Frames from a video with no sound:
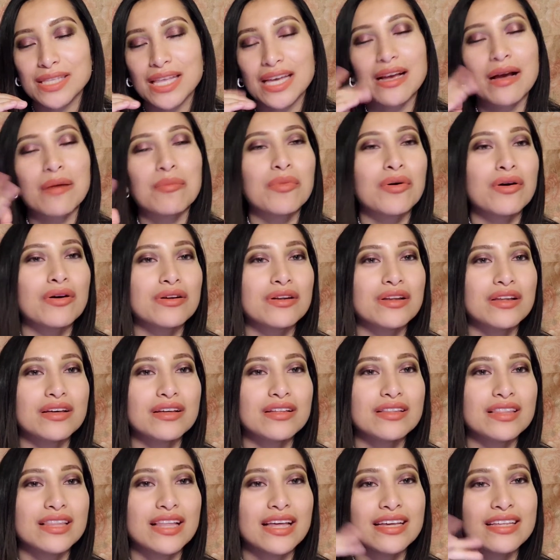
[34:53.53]
Like I'm on
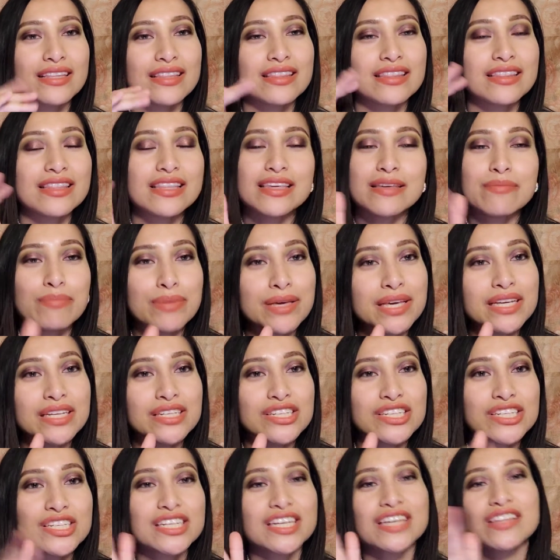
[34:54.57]
like the
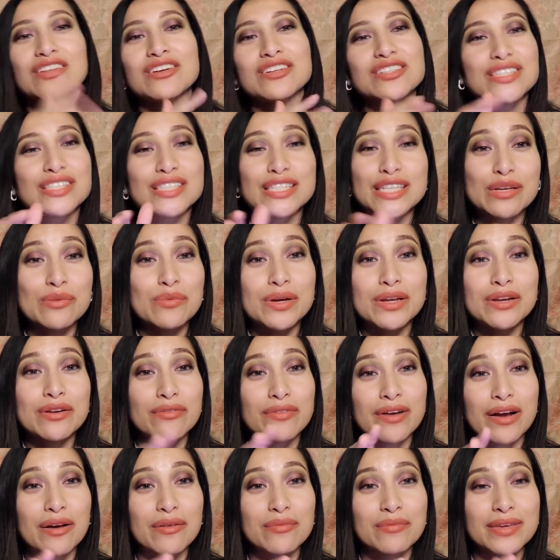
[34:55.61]
beach and there's seaweed
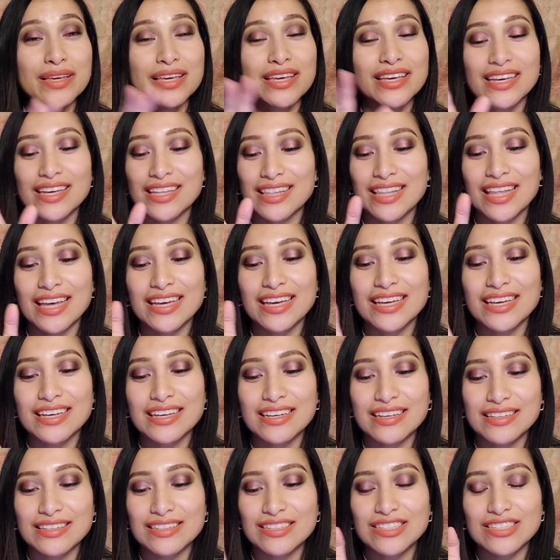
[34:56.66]
around me and like
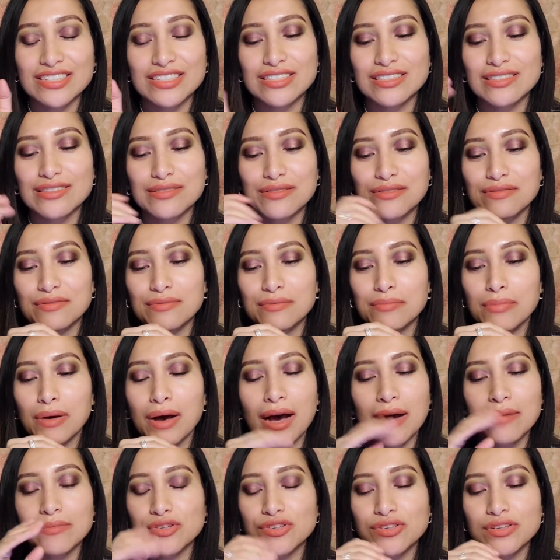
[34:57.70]
just
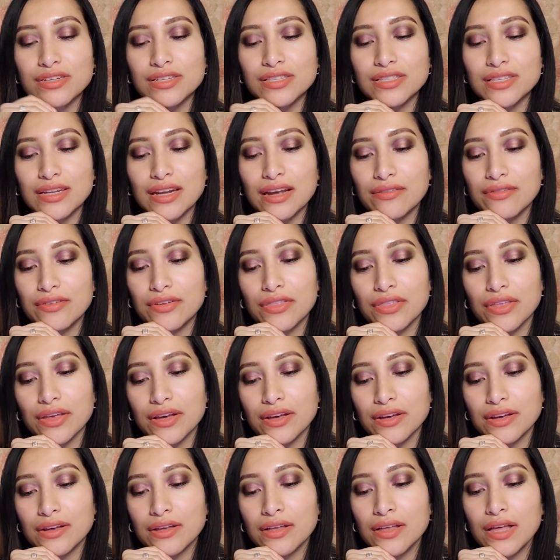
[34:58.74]
palm trees and
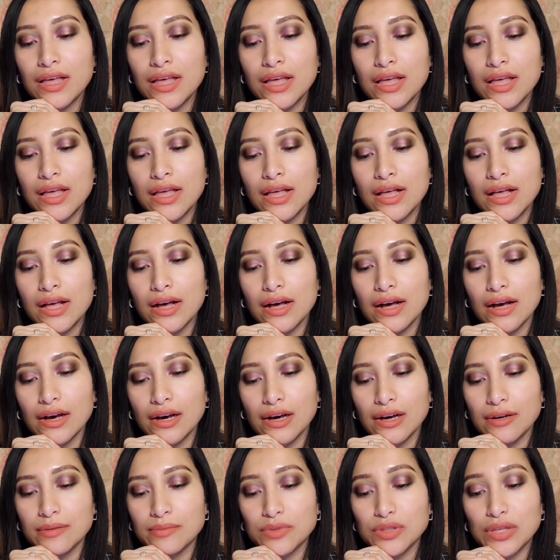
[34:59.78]
everything.
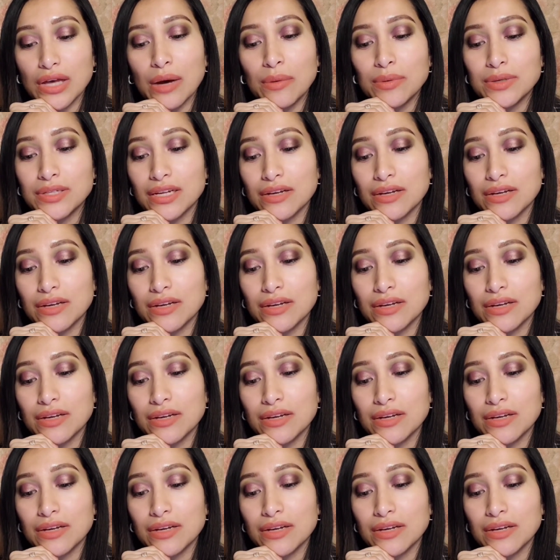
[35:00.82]
So I would